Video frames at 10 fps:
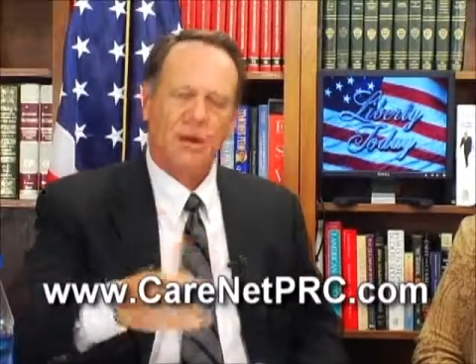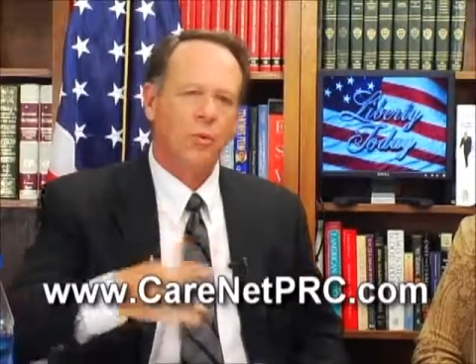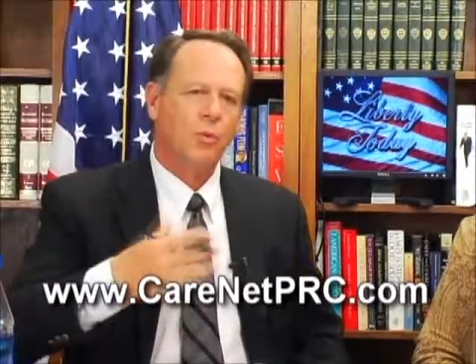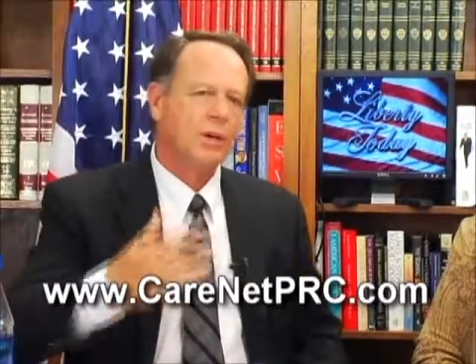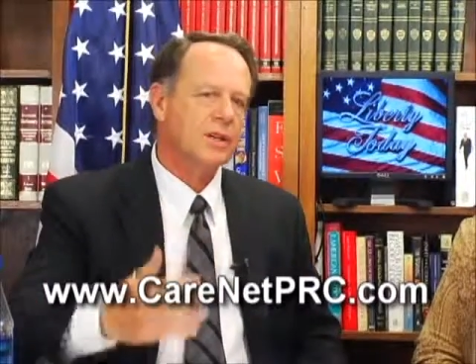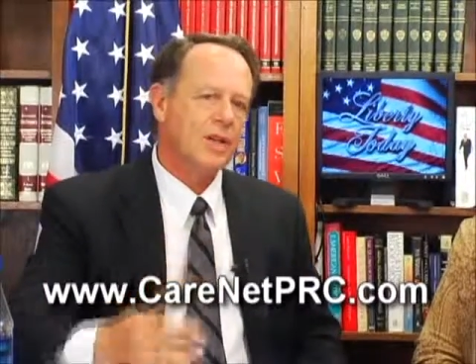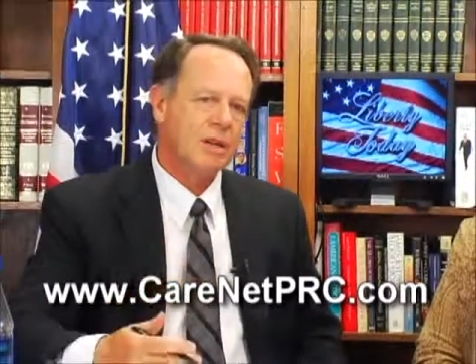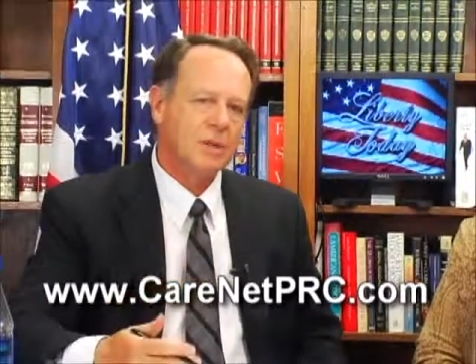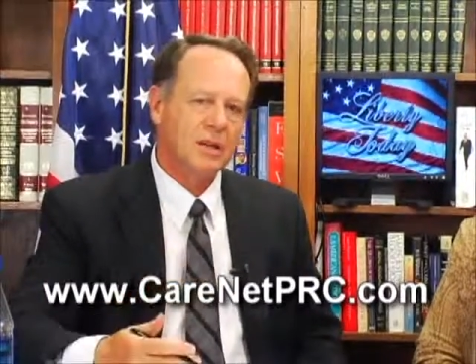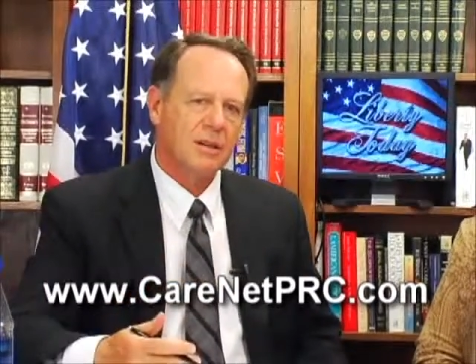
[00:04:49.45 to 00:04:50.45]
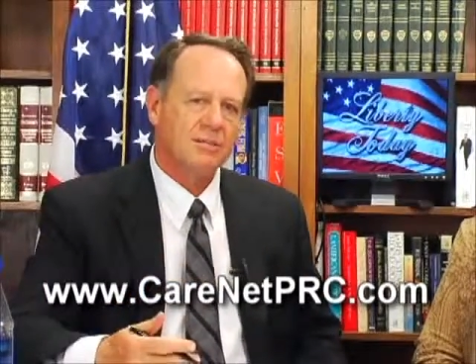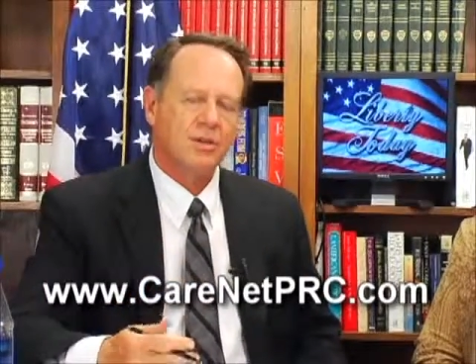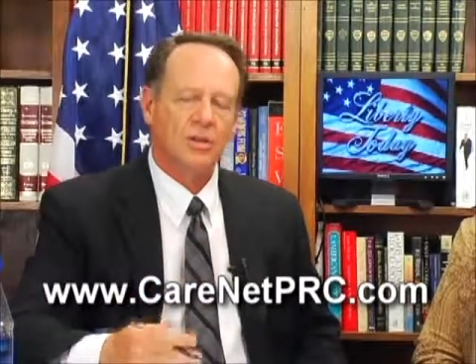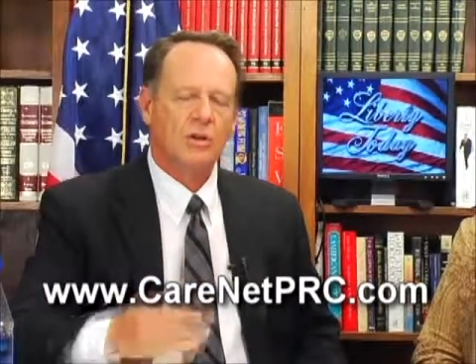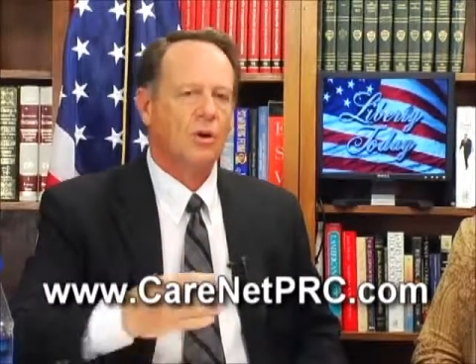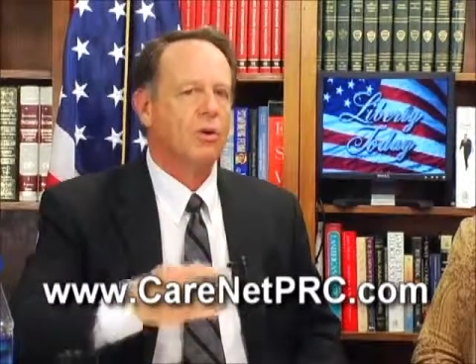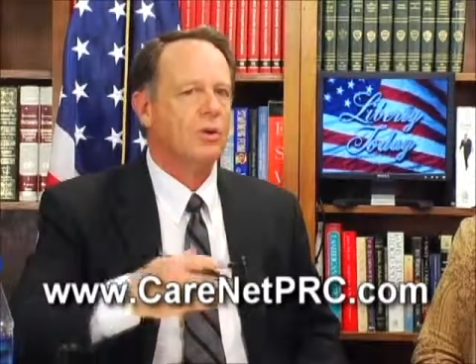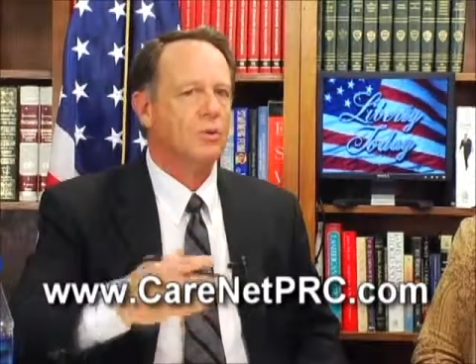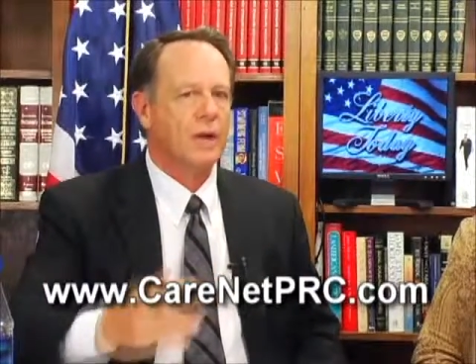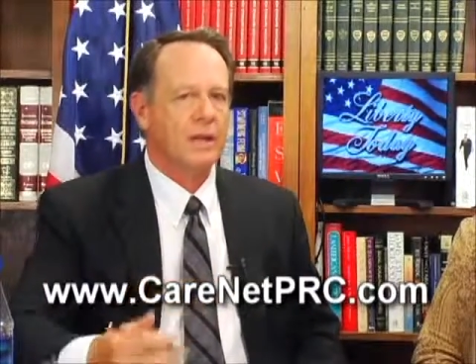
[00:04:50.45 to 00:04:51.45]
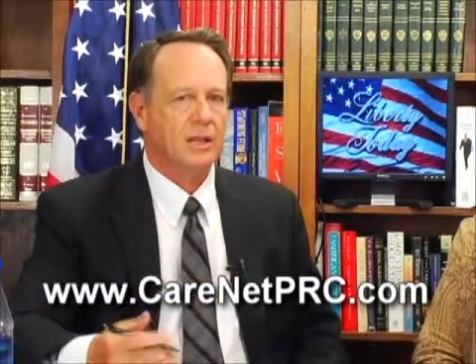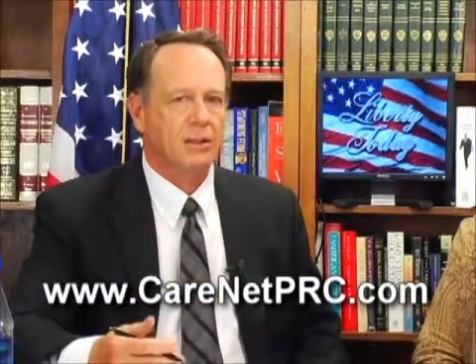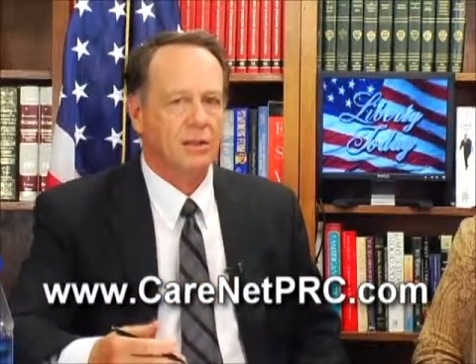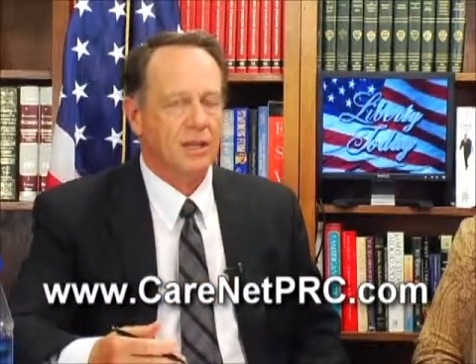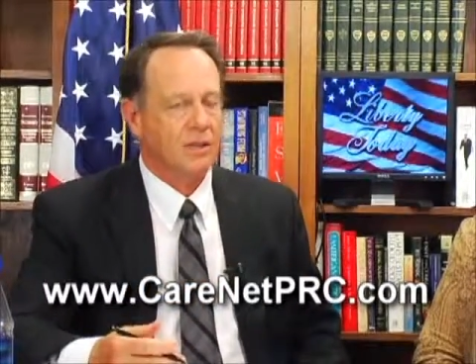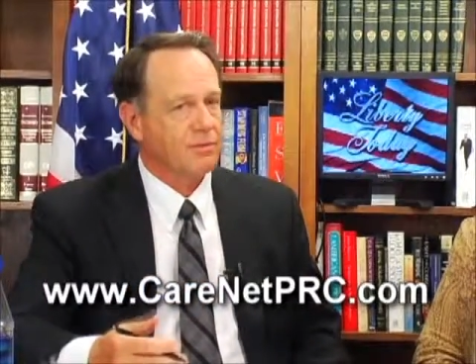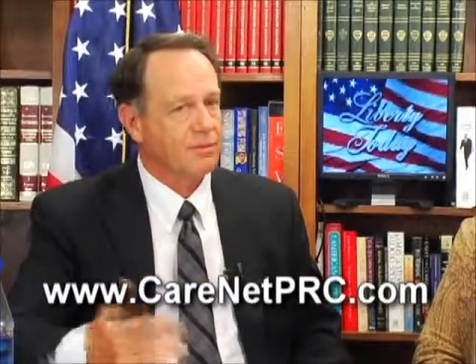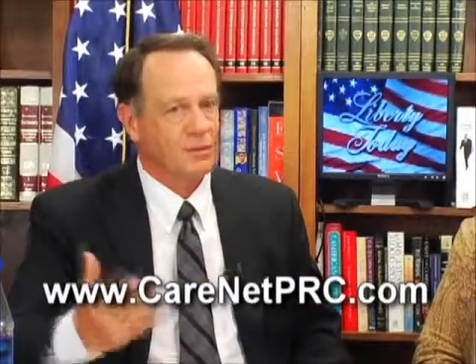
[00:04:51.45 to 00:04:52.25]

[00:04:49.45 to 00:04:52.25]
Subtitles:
a one-time gift or a regular gift.